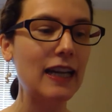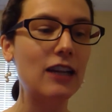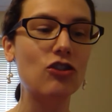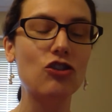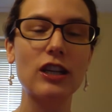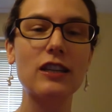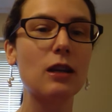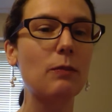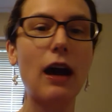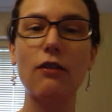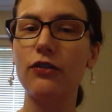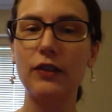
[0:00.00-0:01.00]
It's just
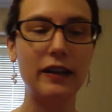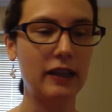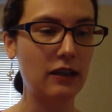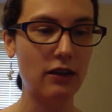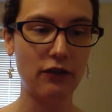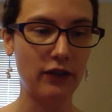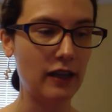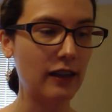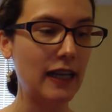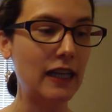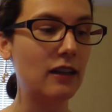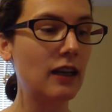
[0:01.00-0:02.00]
about feeling the
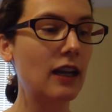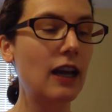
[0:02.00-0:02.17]
feeling.